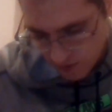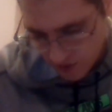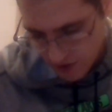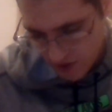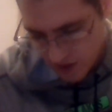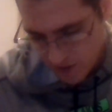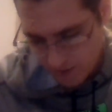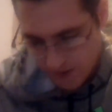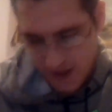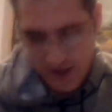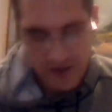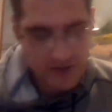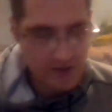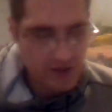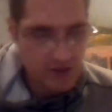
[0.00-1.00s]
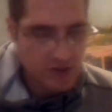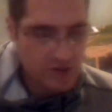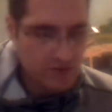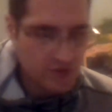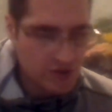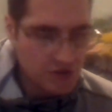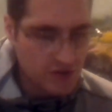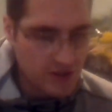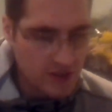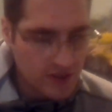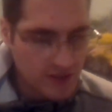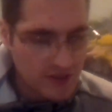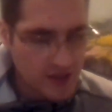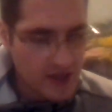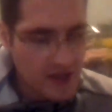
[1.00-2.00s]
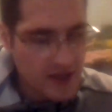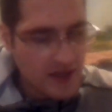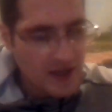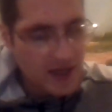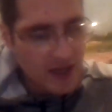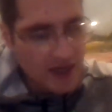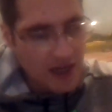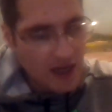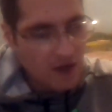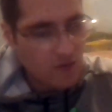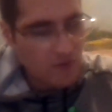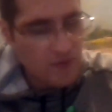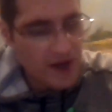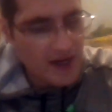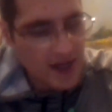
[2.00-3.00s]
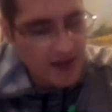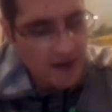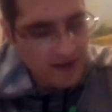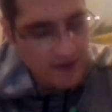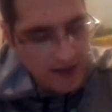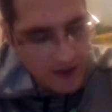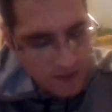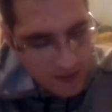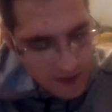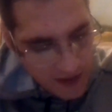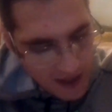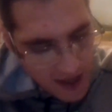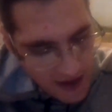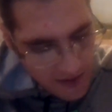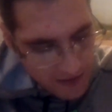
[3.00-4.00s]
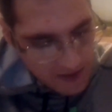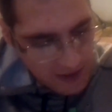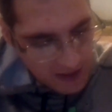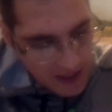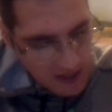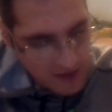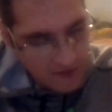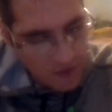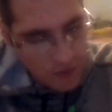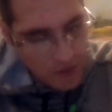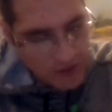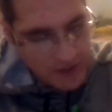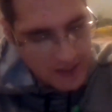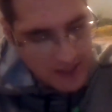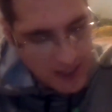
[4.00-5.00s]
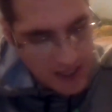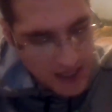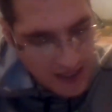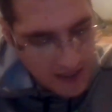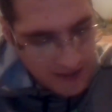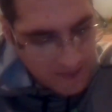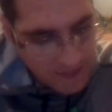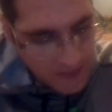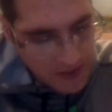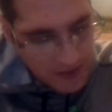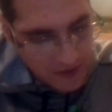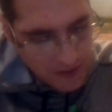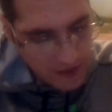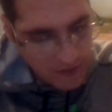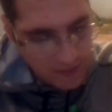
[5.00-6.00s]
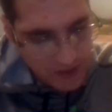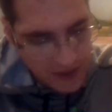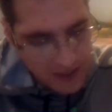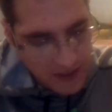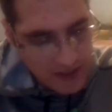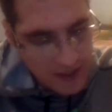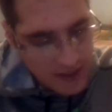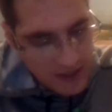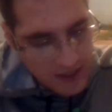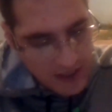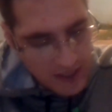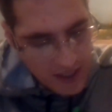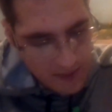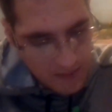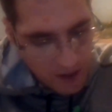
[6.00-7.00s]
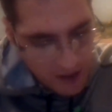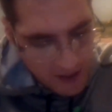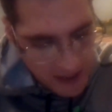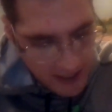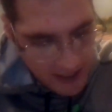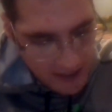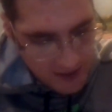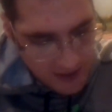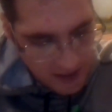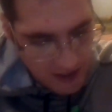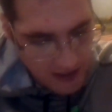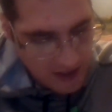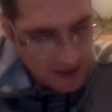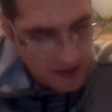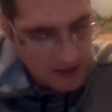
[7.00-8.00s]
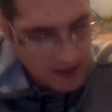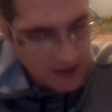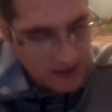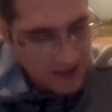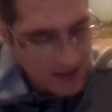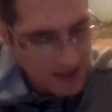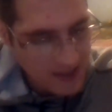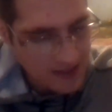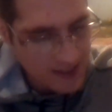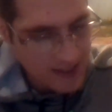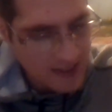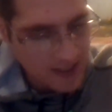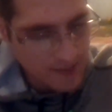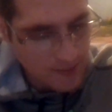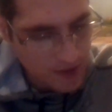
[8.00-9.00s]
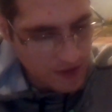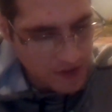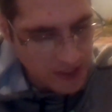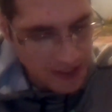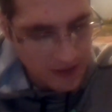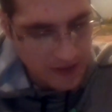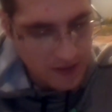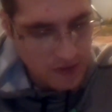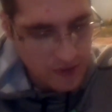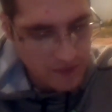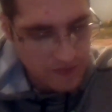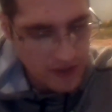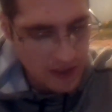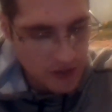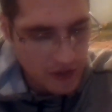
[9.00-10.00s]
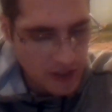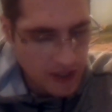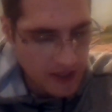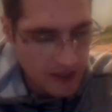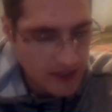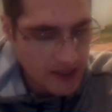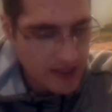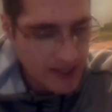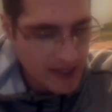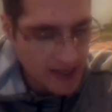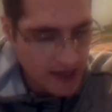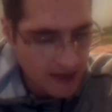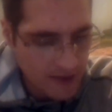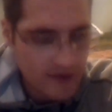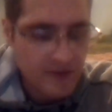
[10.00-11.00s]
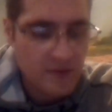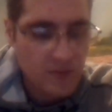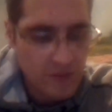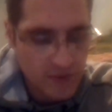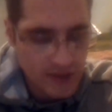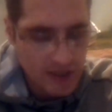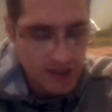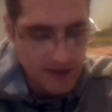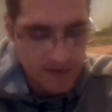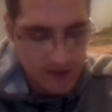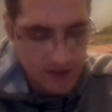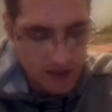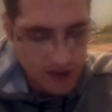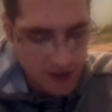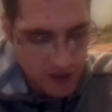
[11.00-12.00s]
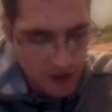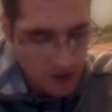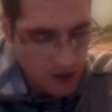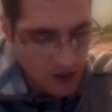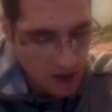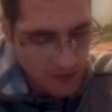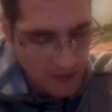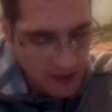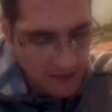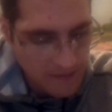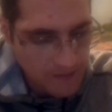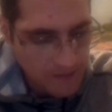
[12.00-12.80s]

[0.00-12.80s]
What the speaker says: which inspired those of Judas, and how ready they were either to live or to die nobly, he departed to Antioch and enlisted mercenaries to invade Judea, again with an even larger army.